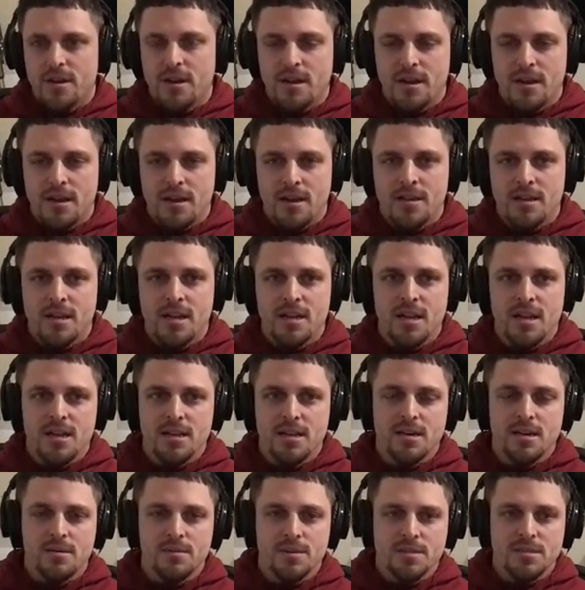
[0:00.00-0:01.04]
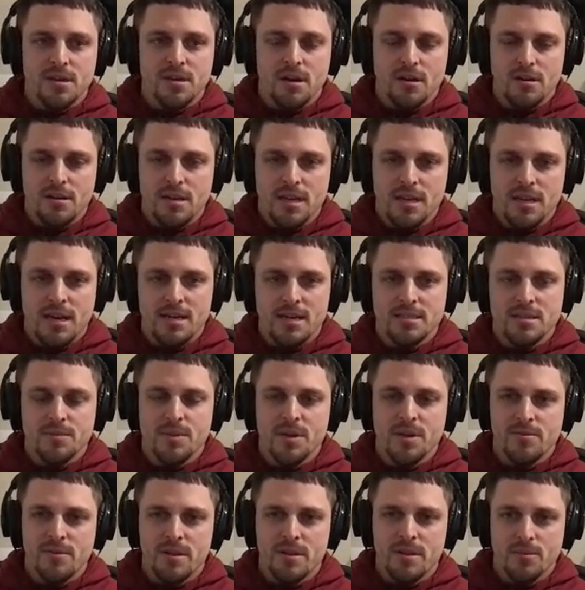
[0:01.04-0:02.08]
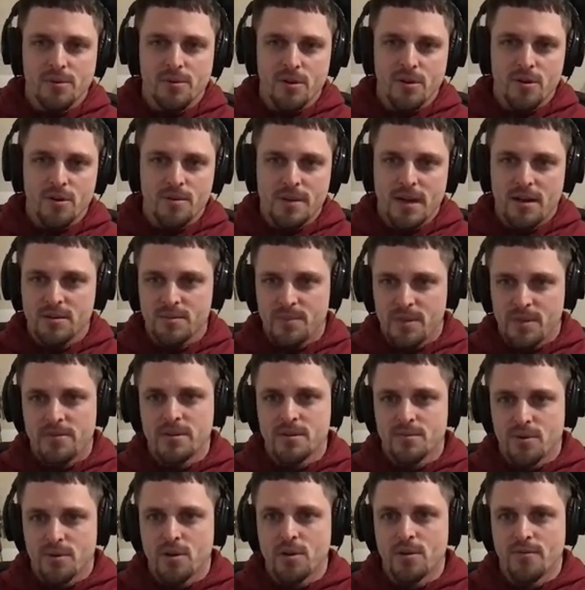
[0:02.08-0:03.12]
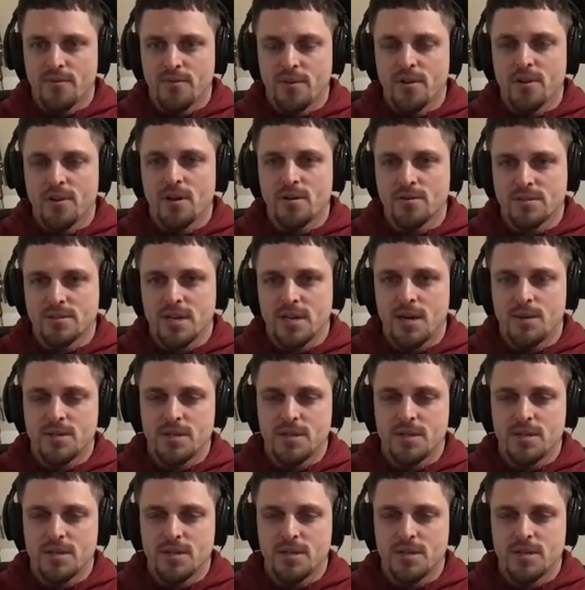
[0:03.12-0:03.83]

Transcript: And then they'd come and talk to guys that have been around the program. I've been around the program for a long time.